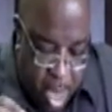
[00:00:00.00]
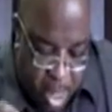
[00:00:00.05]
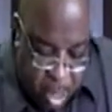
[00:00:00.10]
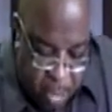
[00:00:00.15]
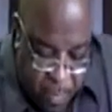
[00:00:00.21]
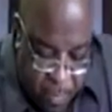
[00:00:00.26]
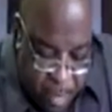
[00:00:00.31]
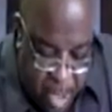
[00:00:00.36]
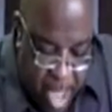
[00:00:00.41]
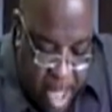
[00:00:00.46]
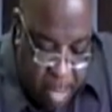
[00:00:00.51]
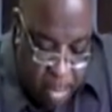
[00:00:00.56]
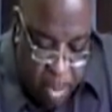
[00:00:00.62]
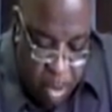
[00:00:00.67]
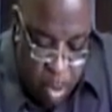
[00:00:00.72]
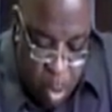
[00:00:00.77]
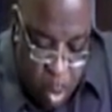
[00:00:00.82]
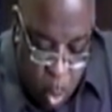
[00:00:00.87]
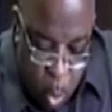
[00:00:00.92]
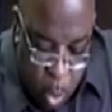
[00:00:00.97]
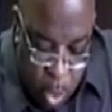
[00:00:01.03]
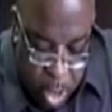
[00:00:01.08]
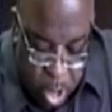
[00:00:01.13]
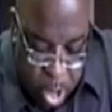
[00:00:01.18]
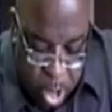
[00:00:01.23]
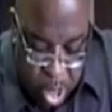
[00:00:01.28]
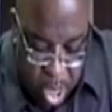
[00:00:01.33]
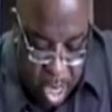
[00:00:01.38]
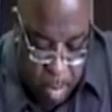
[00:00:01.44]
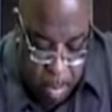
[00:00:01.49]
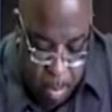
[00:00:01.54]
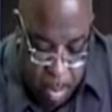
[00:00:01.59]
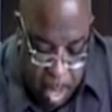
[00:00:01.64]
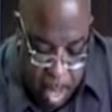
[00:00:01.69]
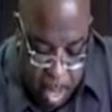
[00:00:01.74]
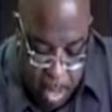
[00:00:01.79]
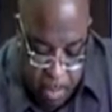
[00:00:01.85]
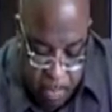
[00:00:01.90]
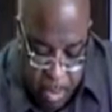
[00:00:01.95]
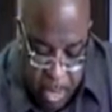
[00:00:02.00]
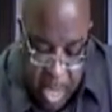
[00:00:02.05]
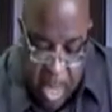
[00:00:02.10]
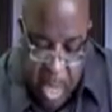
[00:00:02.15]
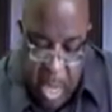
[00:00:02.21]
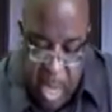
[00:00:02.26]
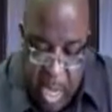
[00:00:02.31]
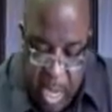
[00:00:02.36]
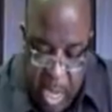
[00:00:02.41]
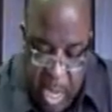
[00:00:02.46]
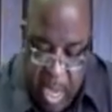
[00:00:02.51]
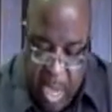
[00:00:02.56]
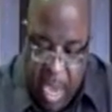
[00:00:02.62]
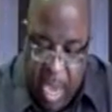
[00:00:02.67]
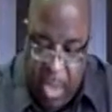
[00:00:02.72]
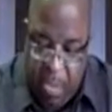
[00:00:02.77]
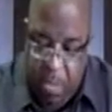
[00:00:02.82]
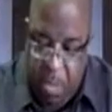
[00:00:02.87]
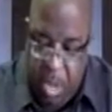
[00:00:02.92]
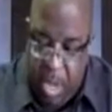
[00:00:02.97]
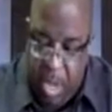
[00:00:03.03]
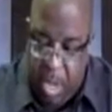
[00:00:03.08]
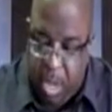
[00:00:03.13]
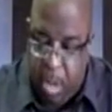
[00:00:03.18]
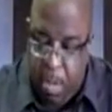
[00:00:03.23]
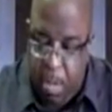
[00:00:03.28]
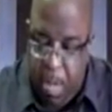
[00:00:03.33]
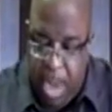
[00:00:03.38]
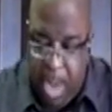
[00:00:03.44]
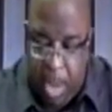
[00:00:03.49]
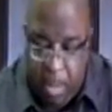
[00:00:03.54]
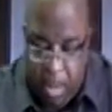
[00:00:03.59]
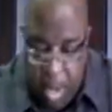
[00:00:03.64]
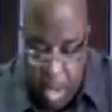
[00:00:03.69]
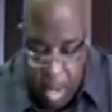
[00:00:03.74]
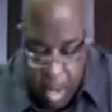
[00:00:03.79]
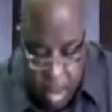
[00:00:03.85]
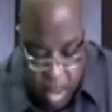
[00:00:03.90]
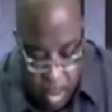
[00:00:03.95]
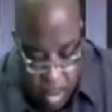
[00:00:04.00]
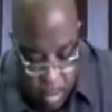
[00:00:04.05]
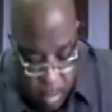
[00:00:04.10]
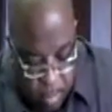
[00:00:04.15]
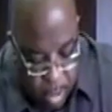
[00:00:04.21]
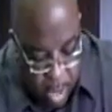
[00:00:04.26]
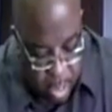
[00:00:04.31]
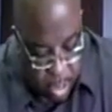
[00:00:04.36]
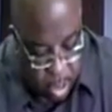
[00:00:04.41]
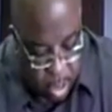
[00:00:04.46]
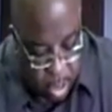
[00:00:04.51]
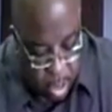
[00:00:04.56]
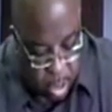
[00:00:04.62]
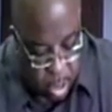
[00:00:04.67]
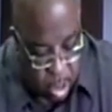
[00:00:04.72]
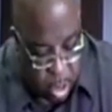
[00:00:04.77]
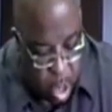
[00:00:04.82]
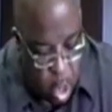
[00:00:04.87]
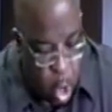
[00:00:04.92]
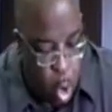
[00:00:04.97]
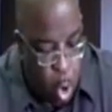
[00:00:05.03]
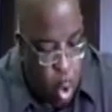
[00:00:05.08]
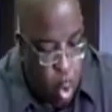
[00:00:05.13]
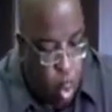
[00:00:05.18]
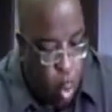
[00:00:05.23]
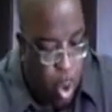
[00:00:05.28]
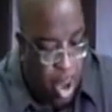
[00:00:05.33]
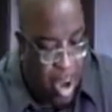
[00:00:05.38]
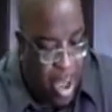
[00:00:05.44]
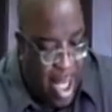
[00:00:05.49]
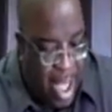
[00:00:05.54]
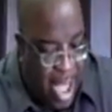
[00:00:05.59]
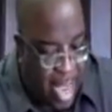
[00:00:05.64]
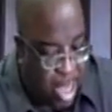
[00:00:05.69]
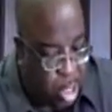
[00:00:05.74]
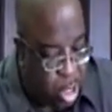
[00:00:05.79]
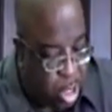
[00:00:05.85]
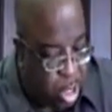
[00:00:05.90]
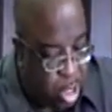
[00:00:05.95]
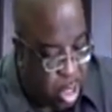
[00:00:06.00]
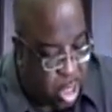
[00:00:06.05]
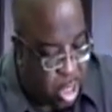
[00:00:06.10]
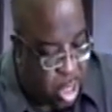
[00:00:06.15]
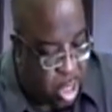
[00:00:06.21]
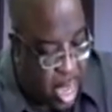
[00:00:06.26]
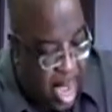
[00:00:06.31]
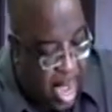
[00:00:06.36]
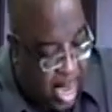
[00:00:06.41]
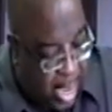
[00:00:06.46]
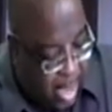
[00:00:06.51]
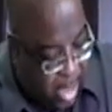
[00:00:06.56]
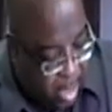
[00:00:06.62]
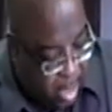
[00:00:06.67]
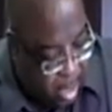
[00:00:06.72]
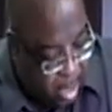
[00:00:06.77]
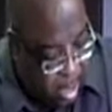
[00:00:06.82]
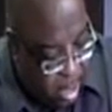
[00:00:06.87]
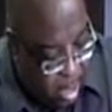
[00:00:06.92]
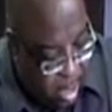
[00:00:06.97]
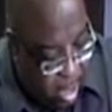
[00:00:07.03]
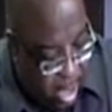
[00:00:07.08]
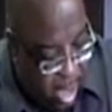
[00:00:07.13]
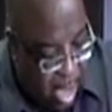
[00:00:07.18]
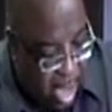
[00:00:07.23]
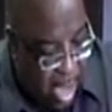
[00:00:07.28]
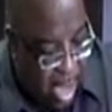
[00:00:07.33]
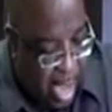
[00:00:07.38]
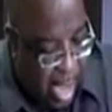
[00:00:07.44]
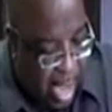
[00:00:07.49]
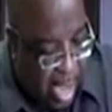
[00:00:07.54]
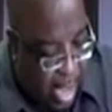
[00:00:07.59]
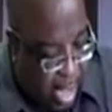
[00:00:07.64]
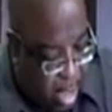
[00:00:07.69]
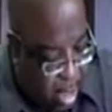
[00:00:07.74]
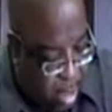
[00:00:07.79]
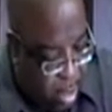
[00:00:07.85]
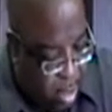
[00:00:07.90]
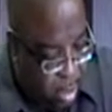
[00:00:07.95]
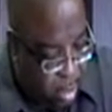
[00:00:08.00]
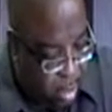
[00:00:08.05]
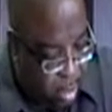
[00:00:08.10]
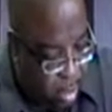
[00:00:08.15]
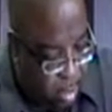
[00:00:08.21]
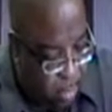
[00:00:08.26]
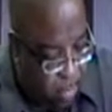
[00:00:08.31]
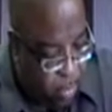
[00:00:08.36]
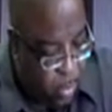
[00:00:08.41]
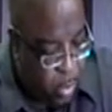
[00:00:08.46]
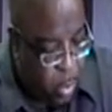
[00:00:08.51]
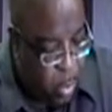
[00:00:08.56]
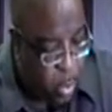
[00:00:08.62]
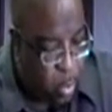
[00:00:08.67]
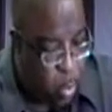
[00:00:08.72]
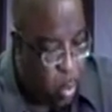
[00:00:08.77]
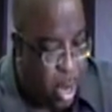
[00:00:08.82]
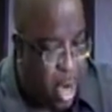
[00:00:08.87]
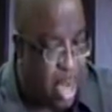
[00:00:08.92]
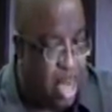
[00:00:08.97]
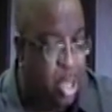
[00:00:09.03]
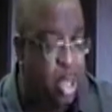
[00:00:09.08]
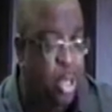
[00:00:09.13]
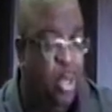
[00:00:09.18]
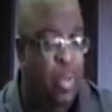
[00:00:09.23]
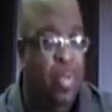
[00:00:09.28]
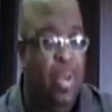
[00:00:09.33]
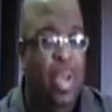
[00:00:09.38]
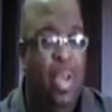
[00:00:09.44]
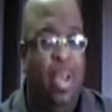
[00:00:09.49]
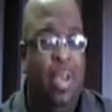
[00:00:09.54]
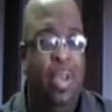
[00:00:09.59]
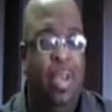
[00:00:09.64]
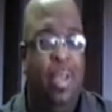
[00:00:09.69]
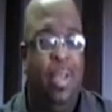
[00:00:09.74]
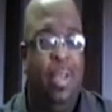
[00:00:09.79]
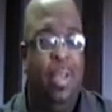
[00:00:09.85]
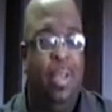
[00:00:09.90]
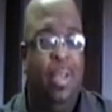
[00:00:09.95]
but the Father which sent me, he gave me a commandment, watch this, what I should say and what I should speak.